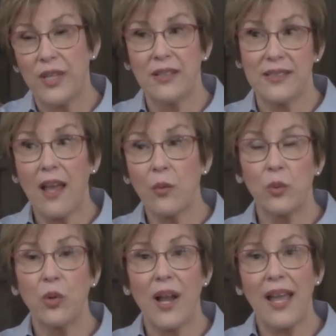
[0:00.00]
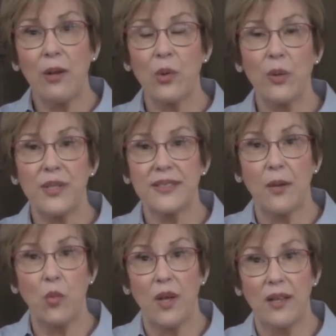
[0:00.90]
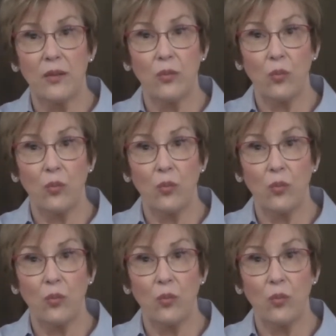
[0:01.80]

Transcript: that it's like when we're angry with someone,